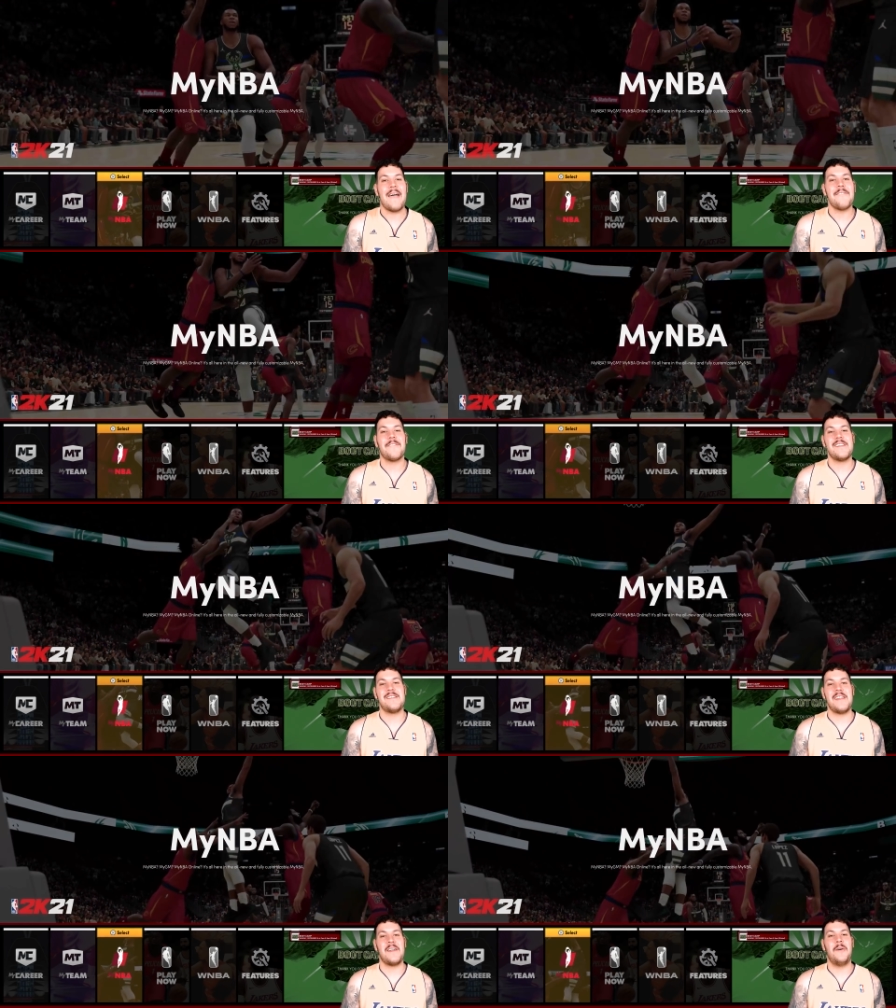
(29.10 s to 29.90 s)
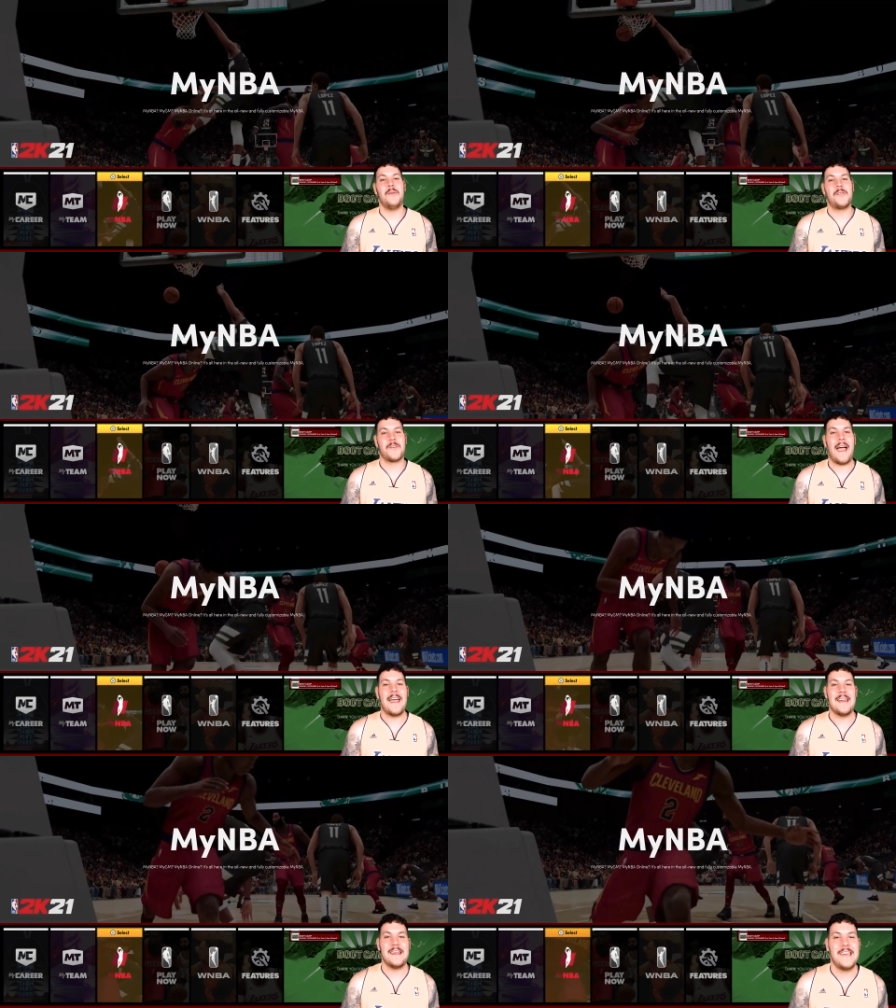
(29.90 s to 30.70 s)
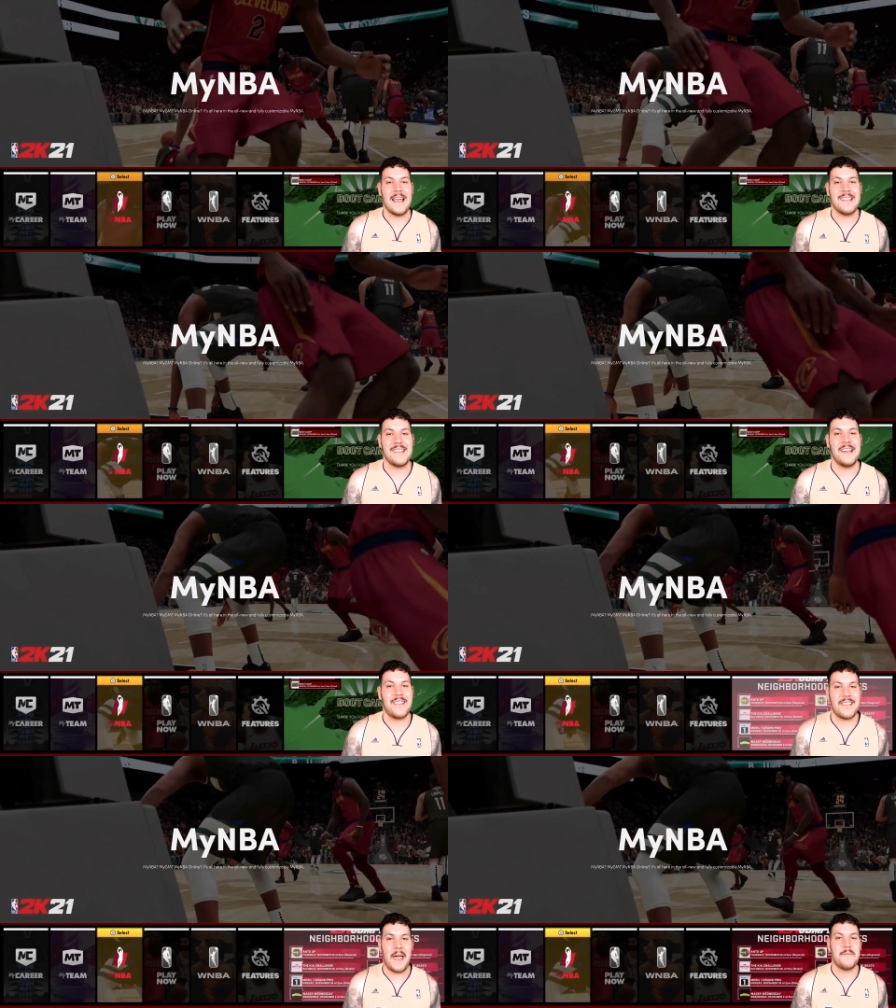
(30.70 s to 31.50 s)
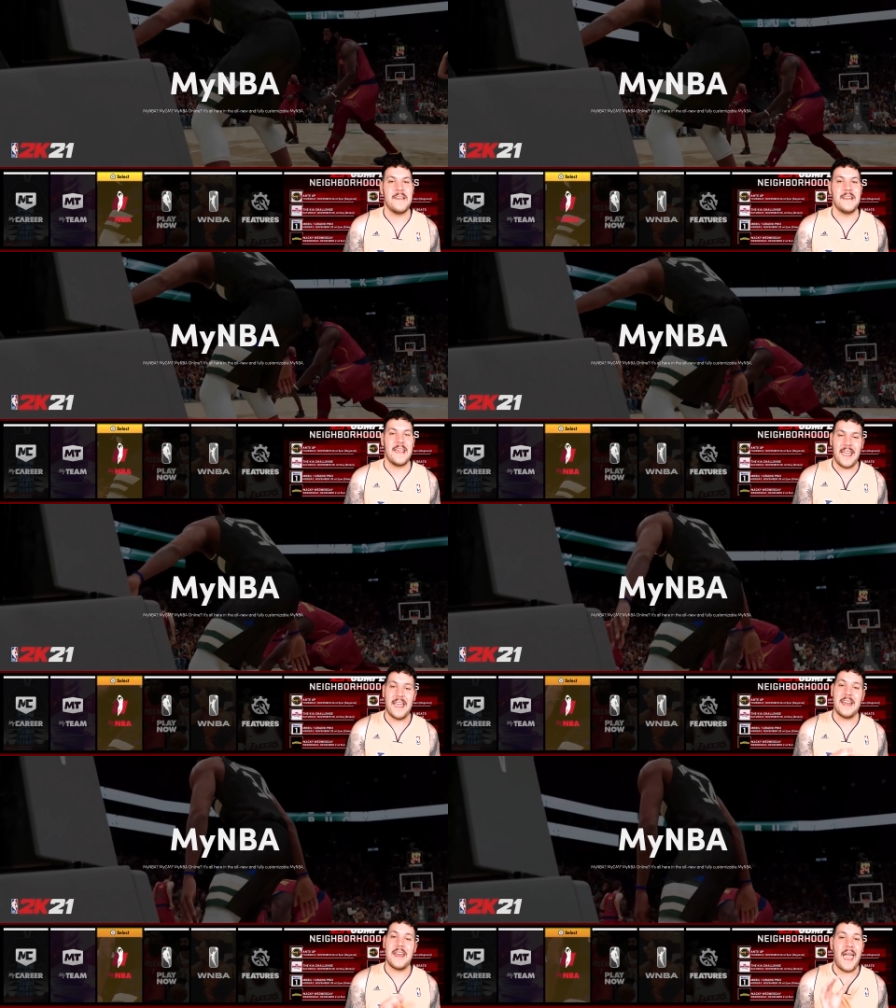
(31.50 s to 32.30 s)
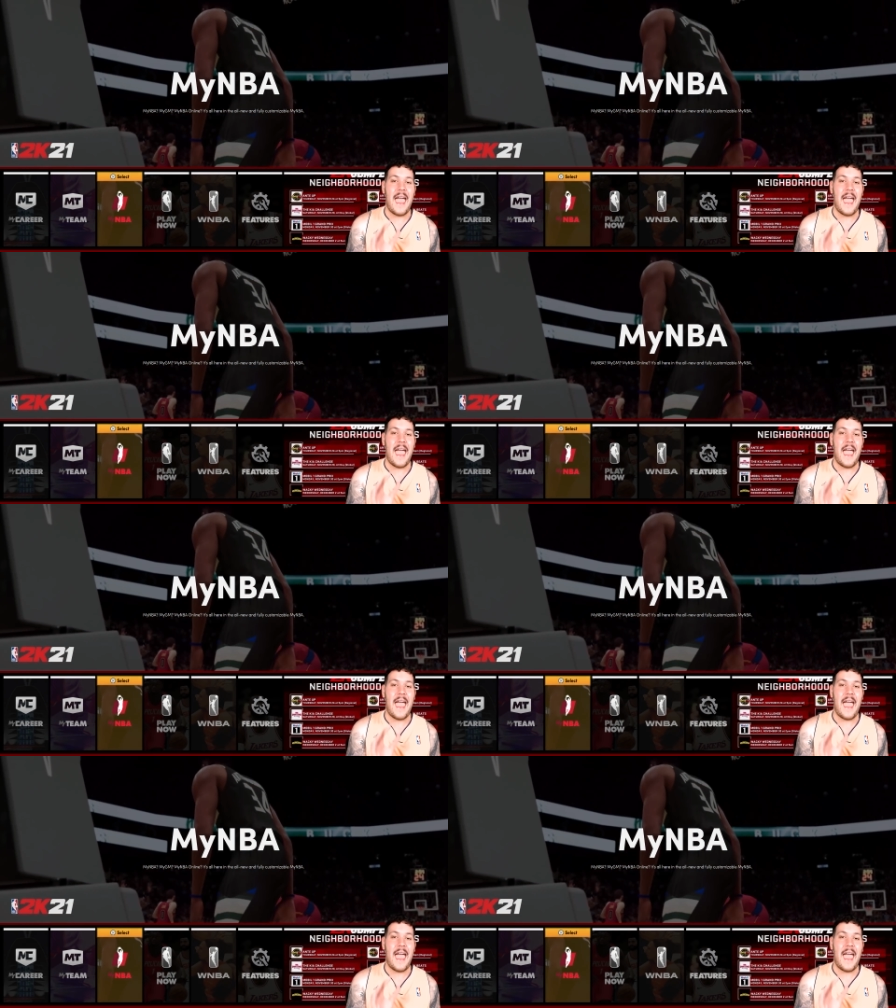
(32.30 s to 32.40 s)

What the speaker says: every single trade gets accepted in